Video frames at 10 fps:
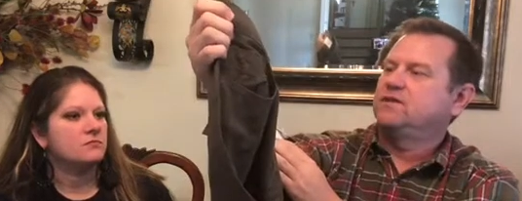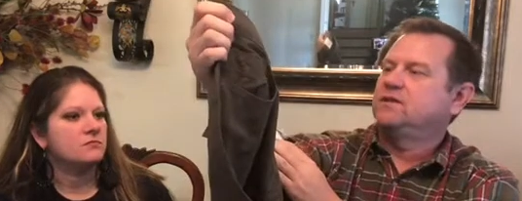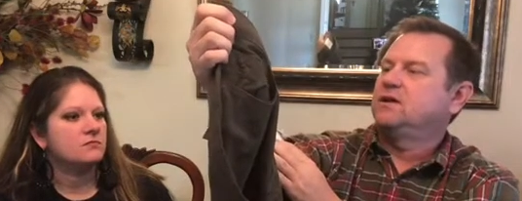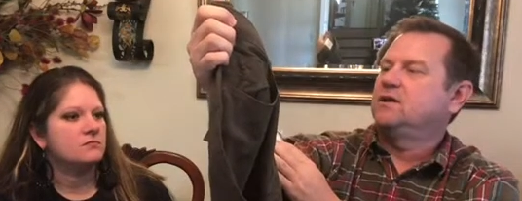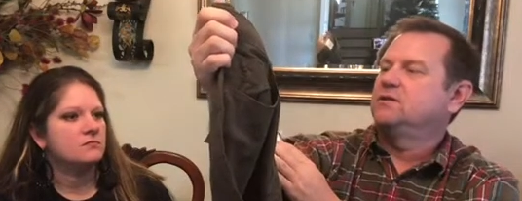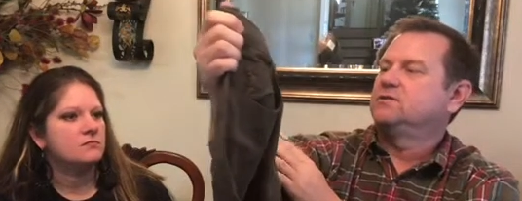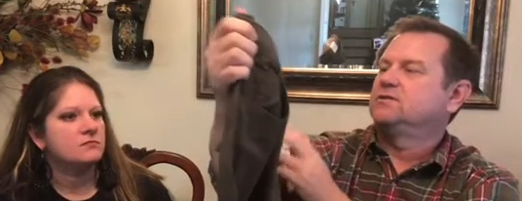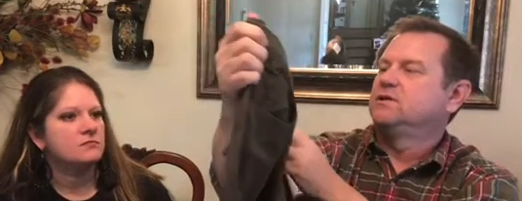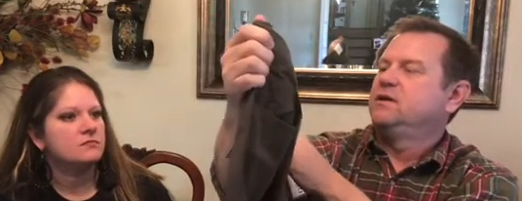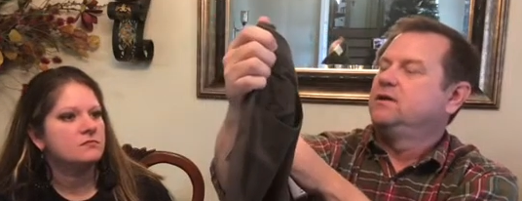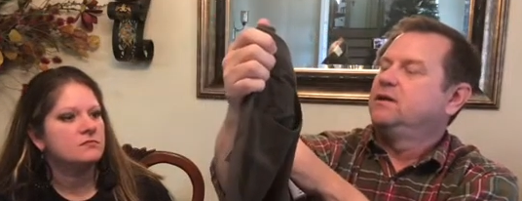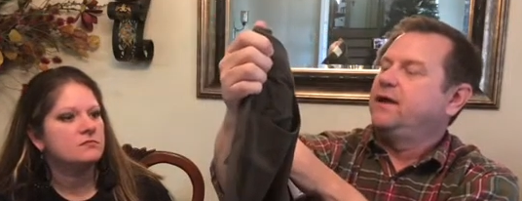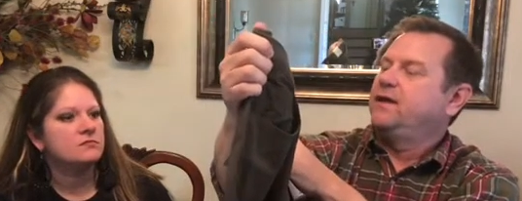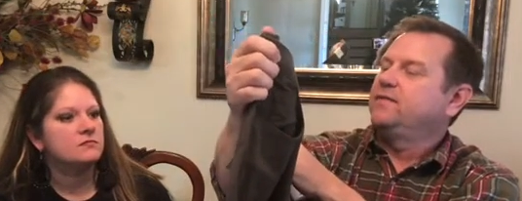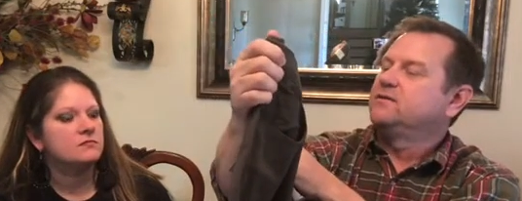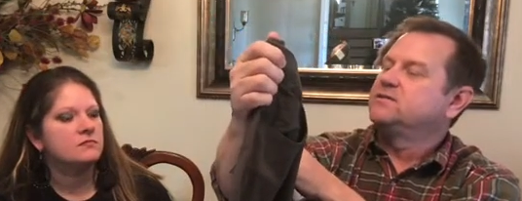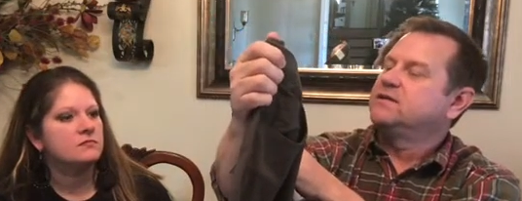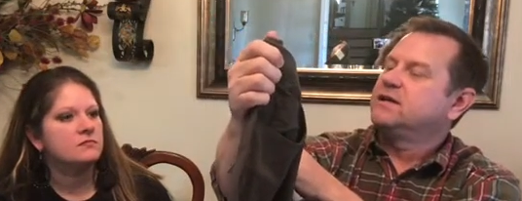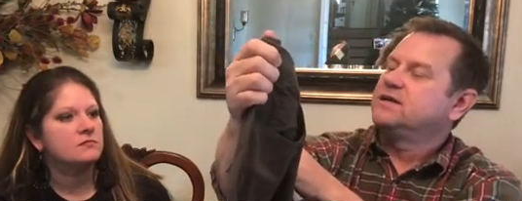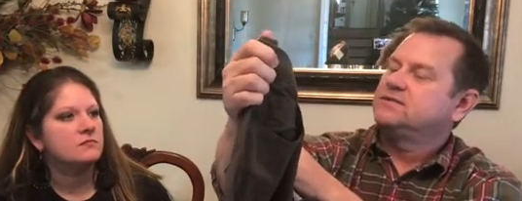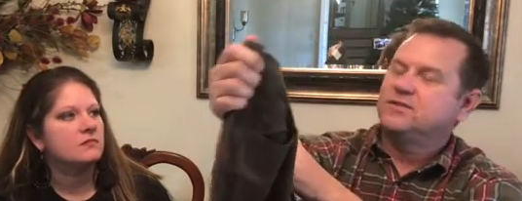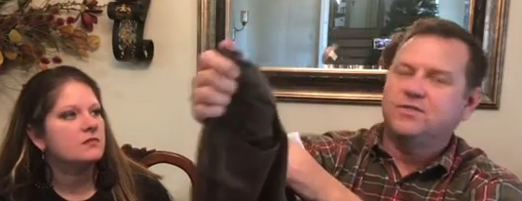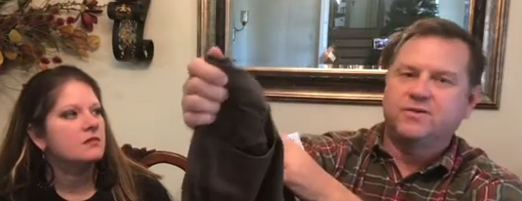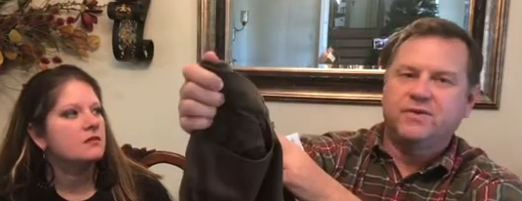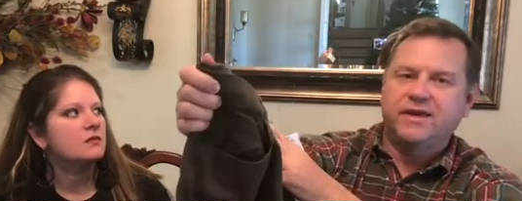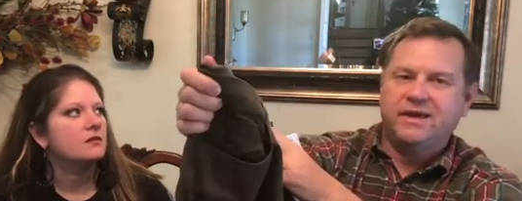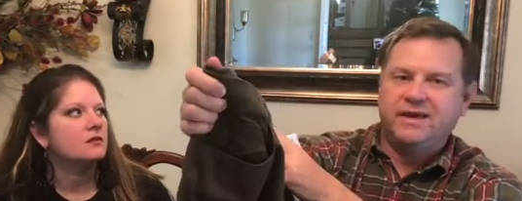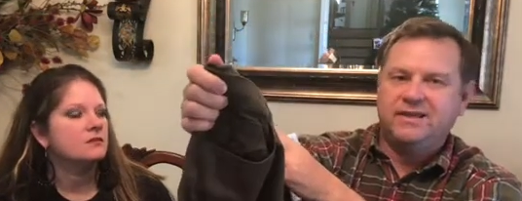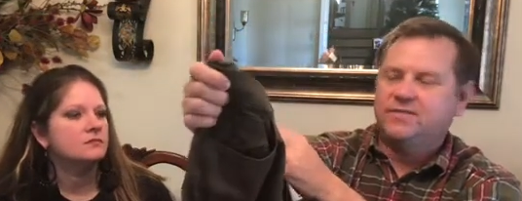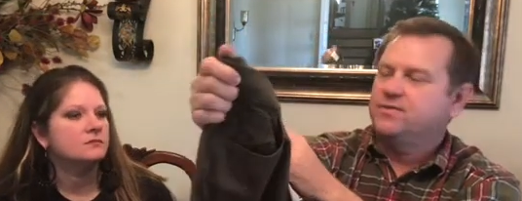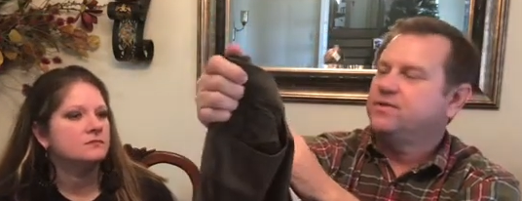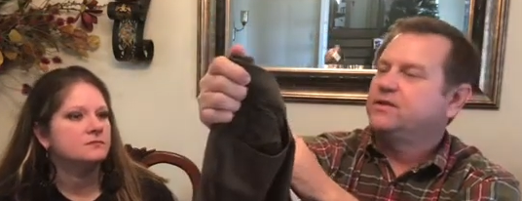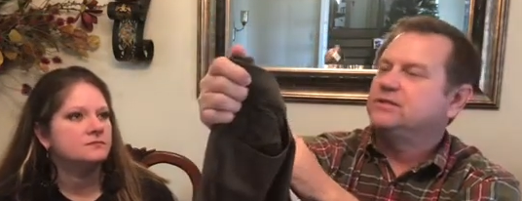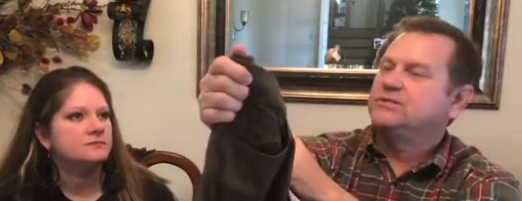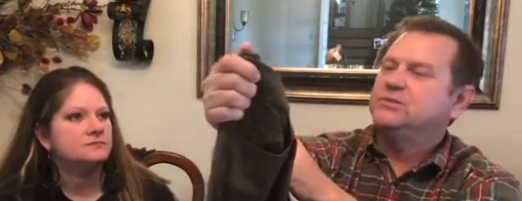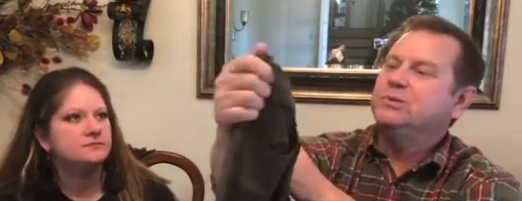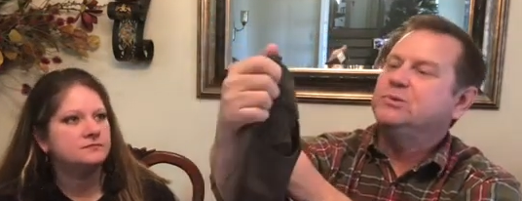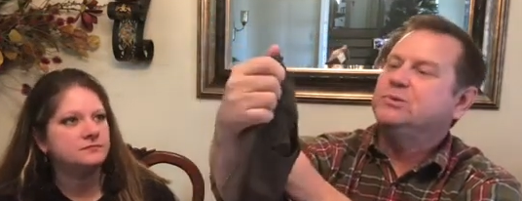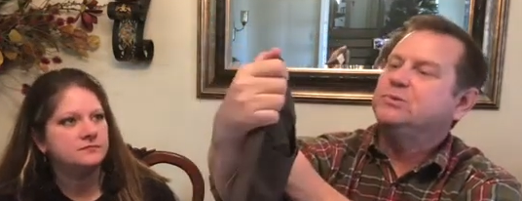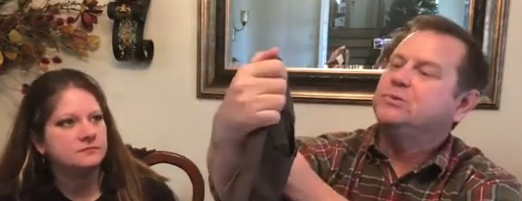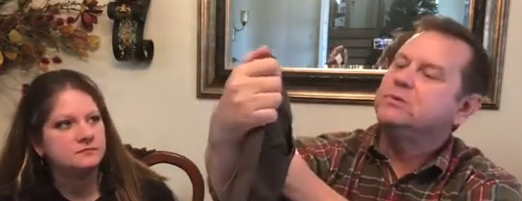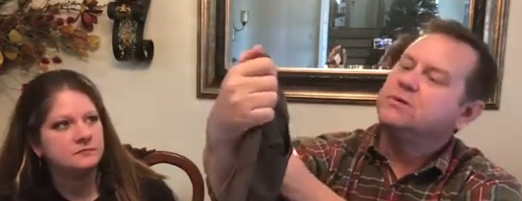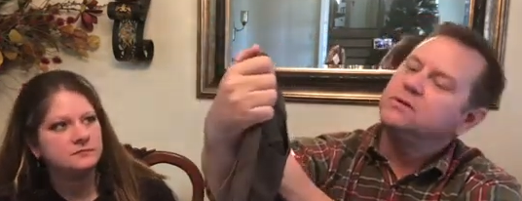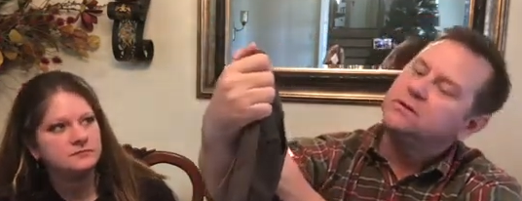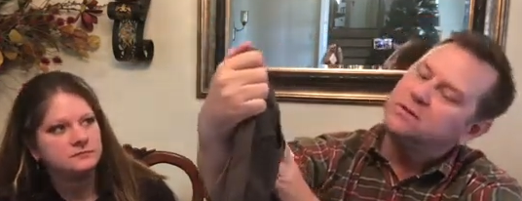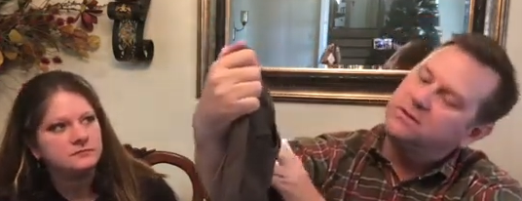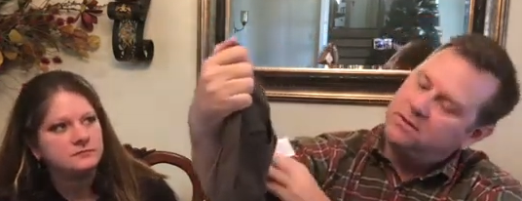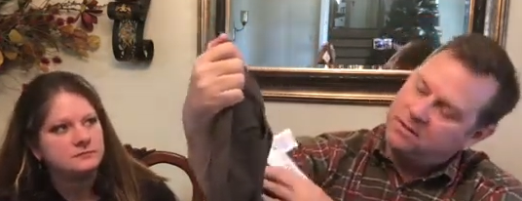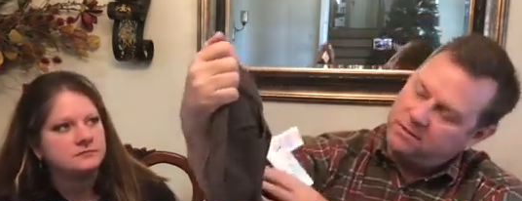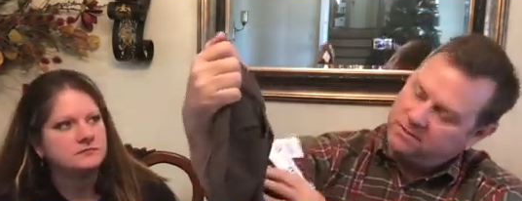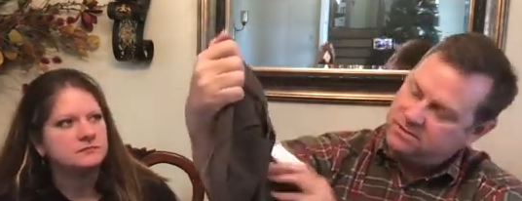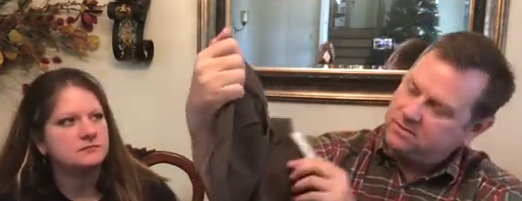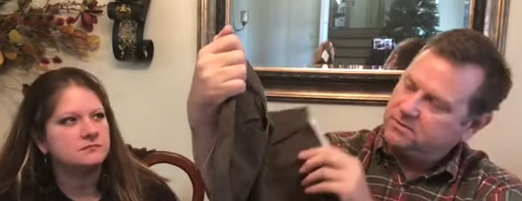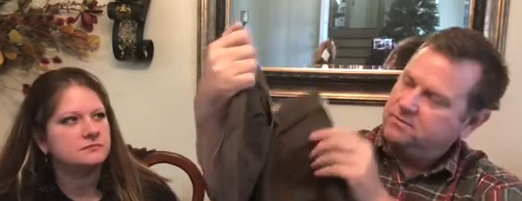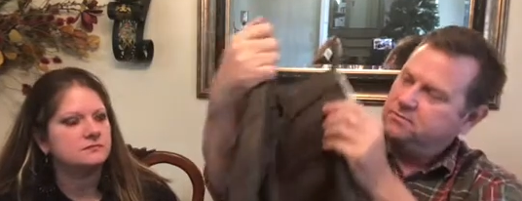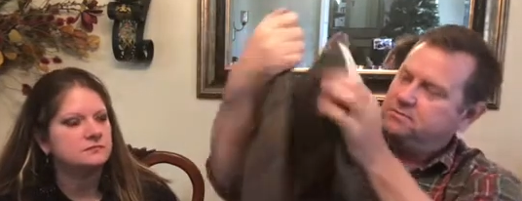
Speaker 1: $50. And they're size 38, 32. So